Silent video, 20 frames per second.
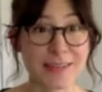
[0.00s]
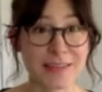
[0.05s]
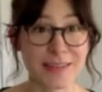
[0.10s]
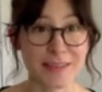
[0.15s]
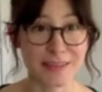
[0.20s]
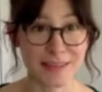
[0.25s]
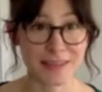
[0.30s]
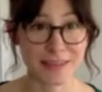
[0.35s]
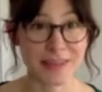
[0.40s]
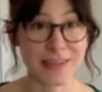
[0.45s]

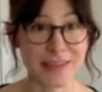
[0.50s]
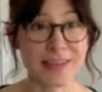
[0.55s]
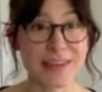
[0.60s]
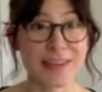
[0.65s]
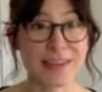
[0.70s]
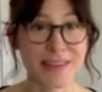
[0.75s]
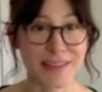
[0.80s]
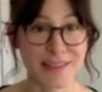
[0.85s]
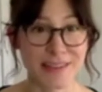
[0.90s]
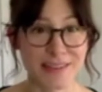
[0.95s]

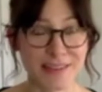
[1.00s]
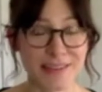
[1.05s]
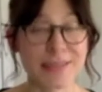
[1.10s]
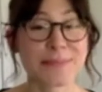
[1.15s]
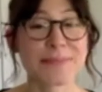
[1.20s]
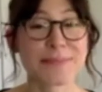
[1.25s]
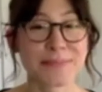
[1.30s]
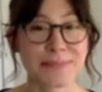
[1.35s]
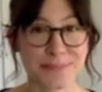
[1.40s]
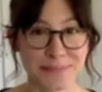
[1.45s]

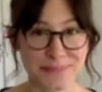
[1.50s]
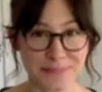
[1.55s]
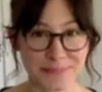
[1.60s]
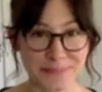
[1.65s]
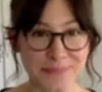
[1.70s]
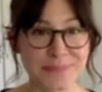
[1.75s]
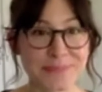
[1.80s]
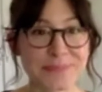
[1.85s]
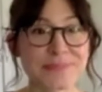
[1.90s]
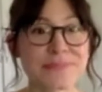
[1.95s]

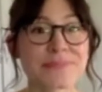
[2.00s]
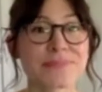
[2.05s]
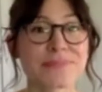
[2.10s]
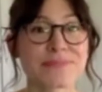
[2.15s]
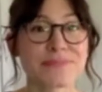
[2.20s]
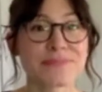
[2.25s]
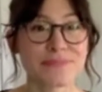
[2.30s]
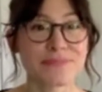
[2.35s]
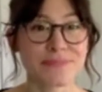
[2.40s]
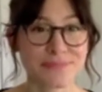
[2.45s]

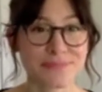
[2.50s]
[no speech]